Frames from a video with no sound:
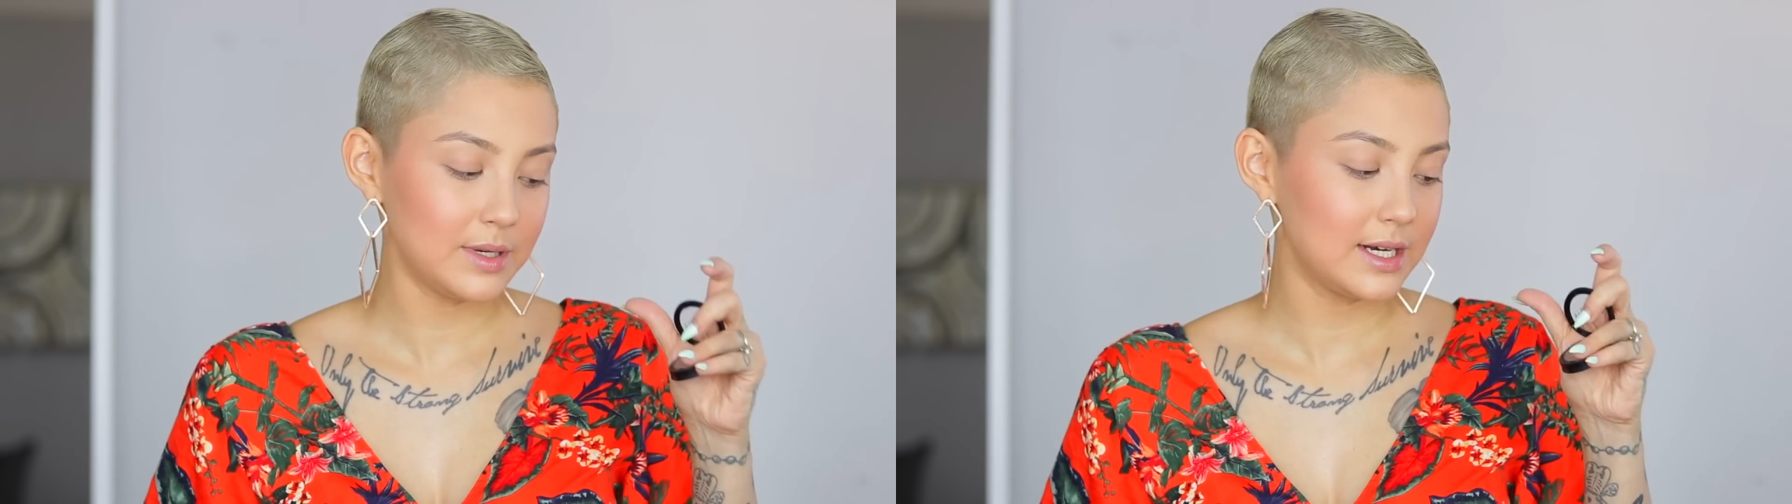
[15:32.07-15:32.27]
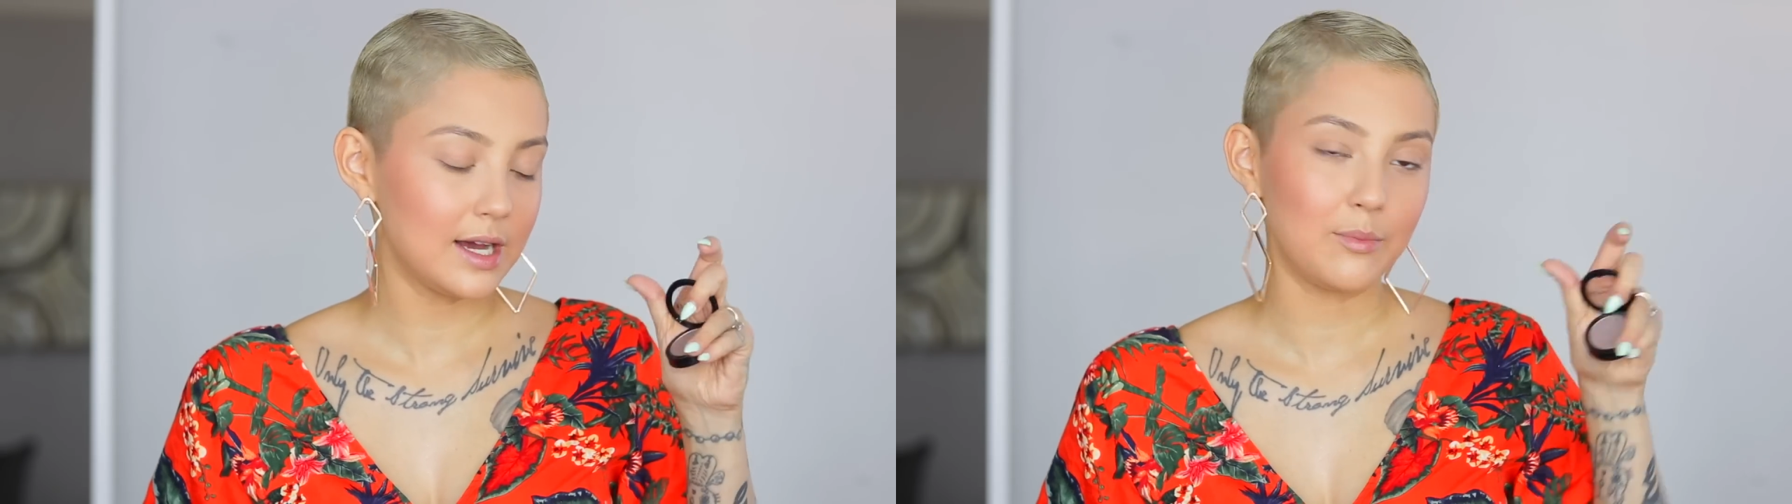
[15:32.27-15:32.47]

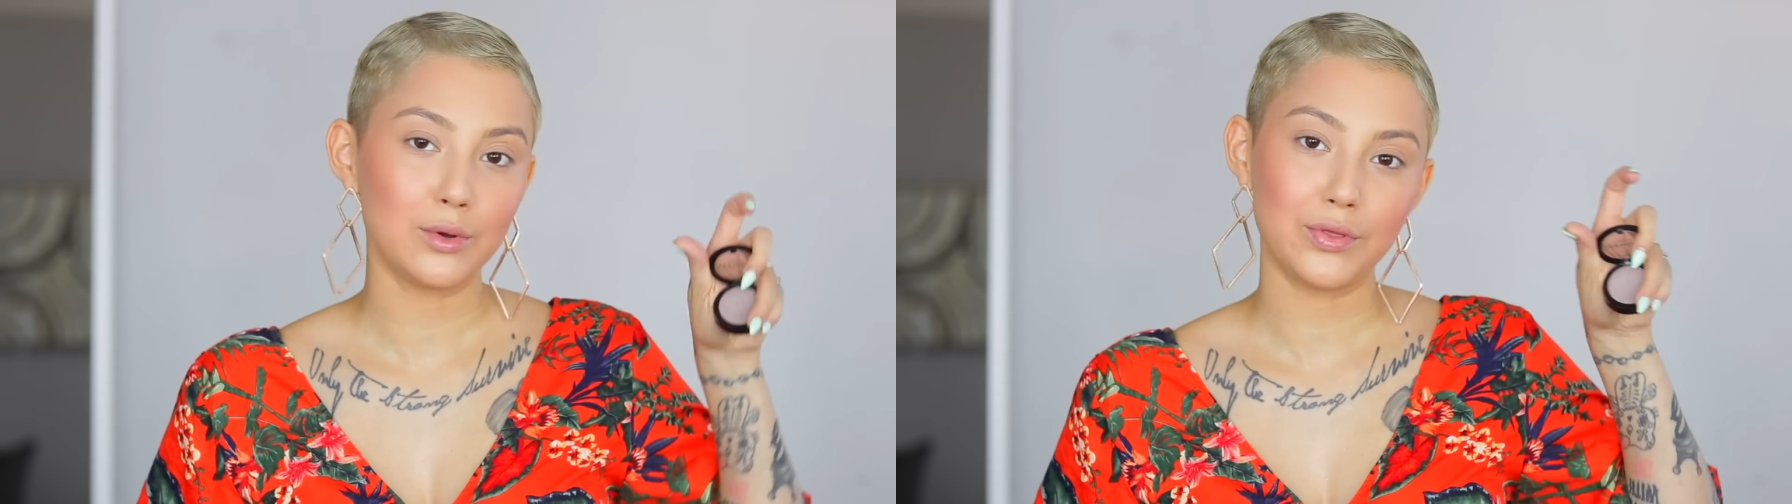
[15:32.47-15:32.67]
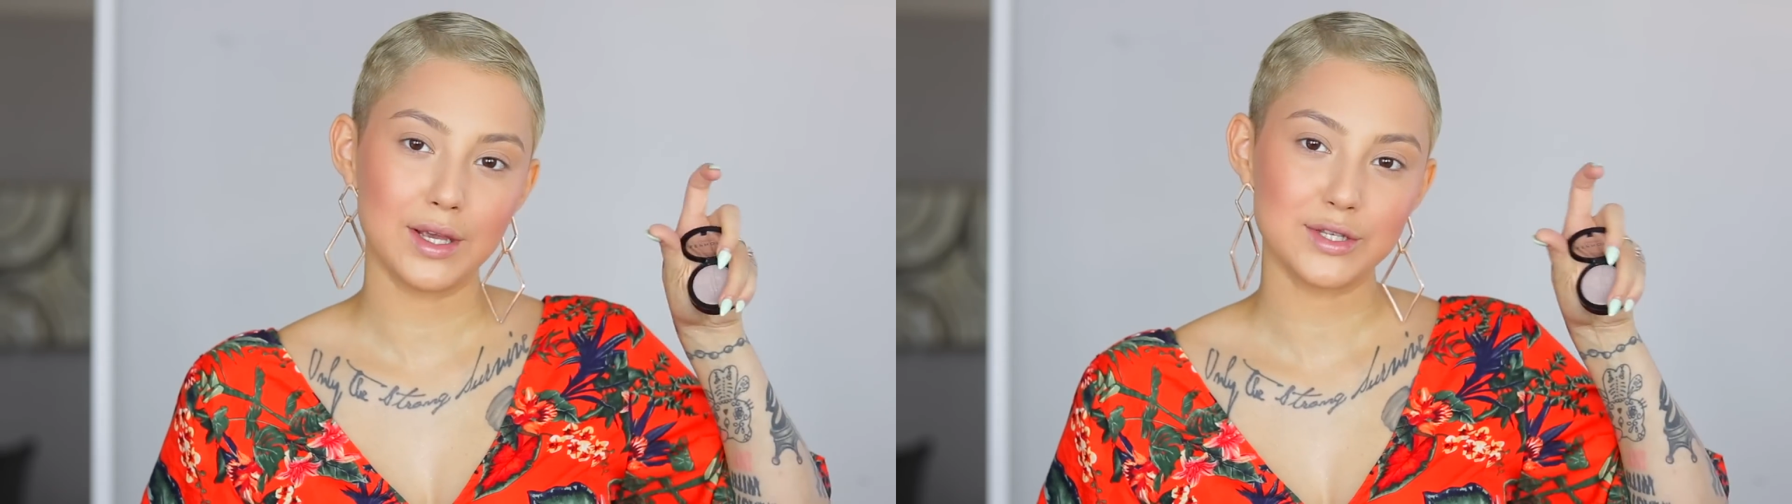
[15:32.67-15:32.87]
it up
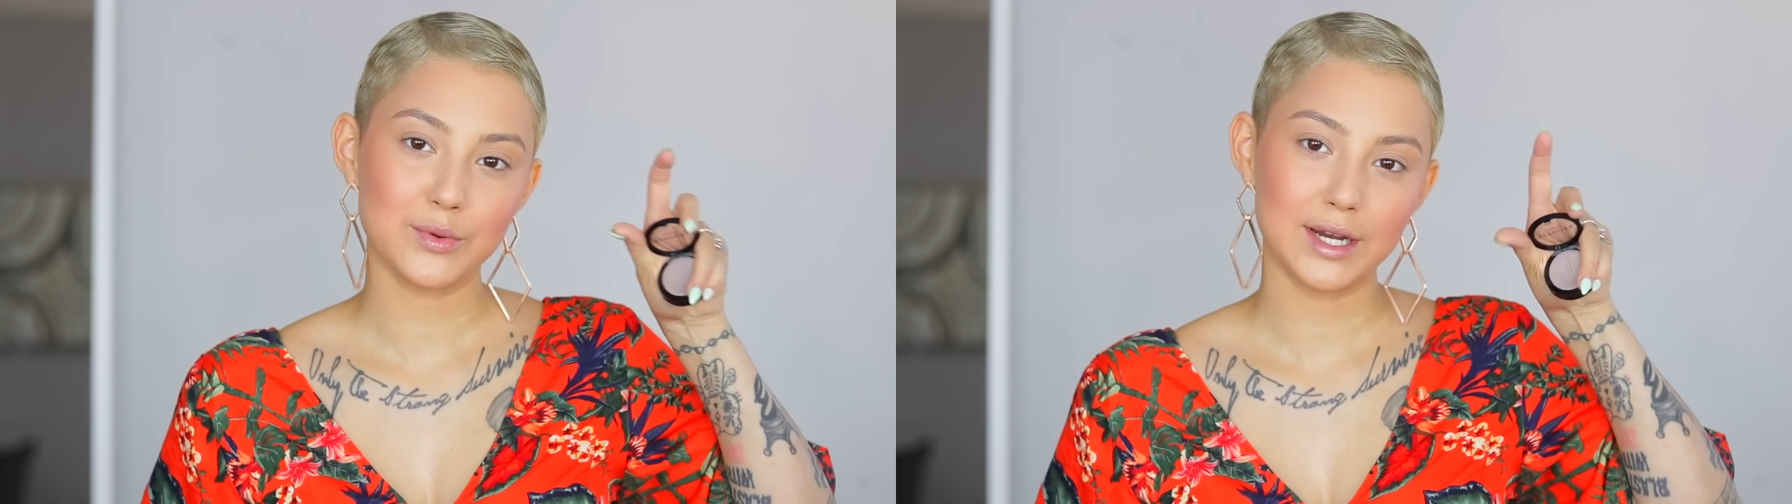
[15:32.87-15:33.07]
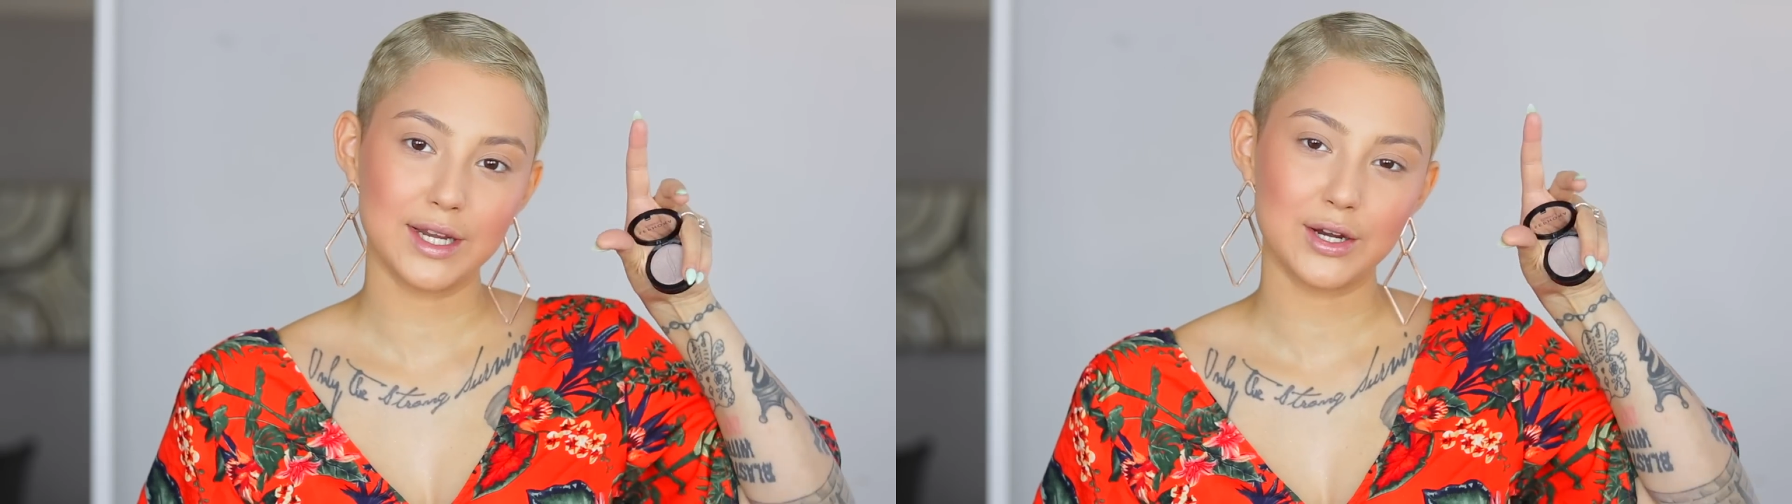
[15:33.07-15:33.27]
with this
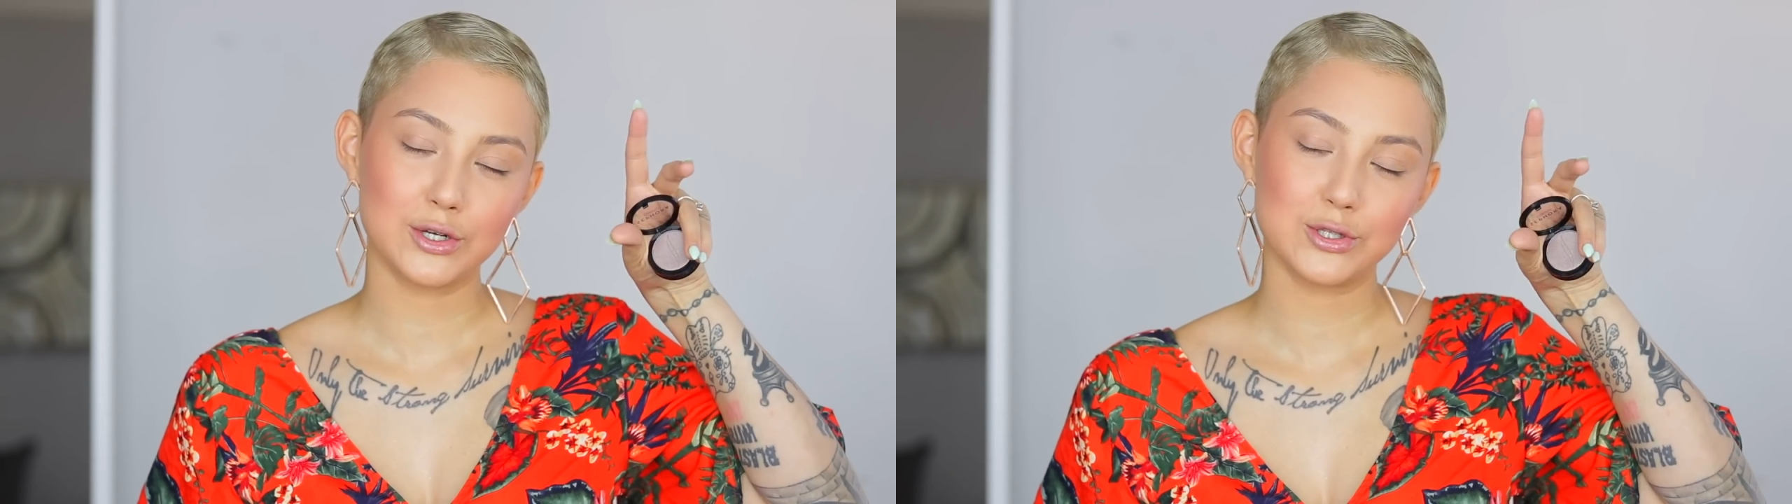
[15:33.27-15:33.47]
right here.